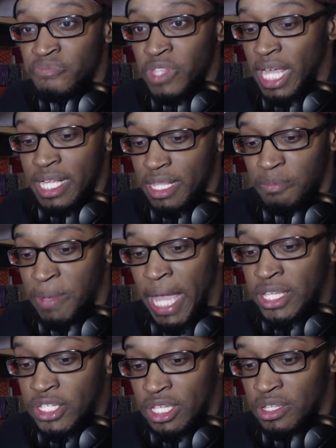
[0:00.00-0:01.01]
Like the
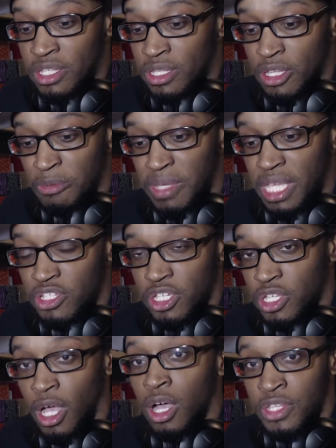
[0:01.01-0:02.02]
bass to me
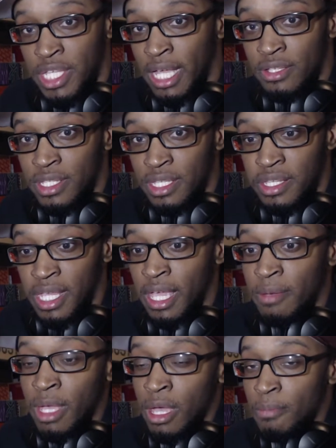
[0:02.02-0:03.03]
just all sounds the
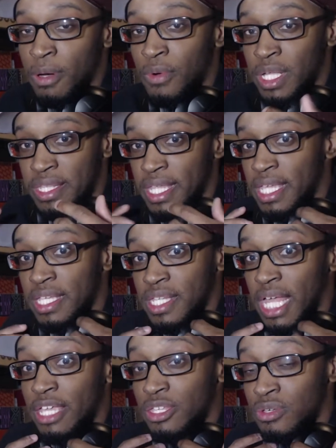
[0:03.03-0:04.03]
same. But with these,
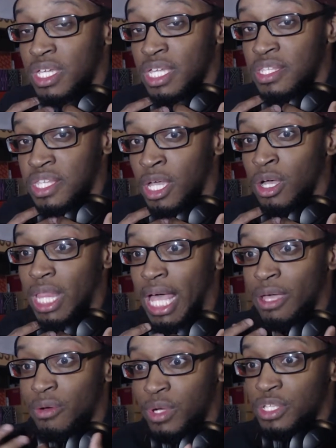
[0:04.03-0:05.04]
like you can tell
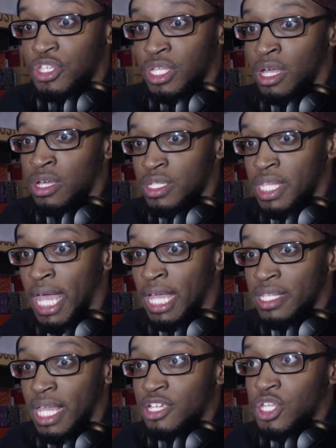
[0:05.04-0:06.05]
like which songs
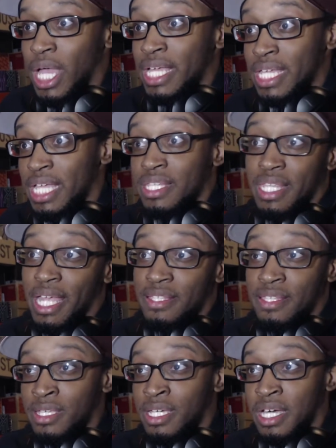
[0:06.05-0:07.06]
has like, so I guess
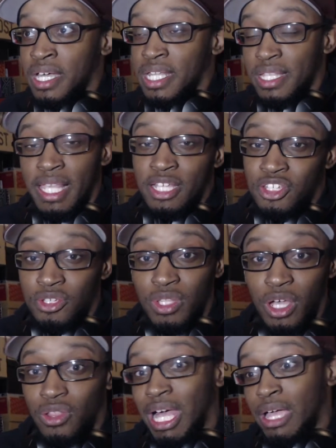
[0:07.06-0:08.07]
that's good. It lets you
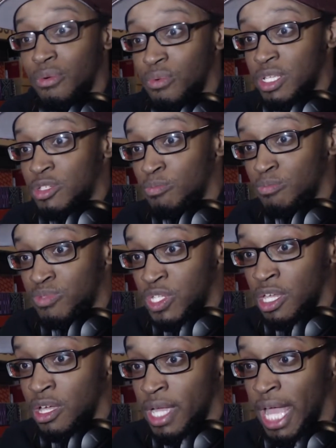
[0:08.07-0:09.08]
know like which
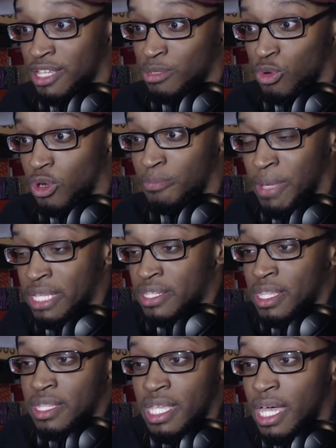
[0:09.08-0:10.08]
song has more bass
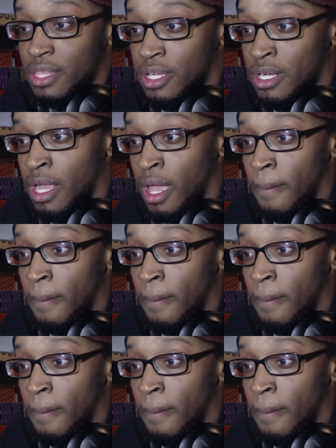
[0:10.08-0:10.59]
than the other.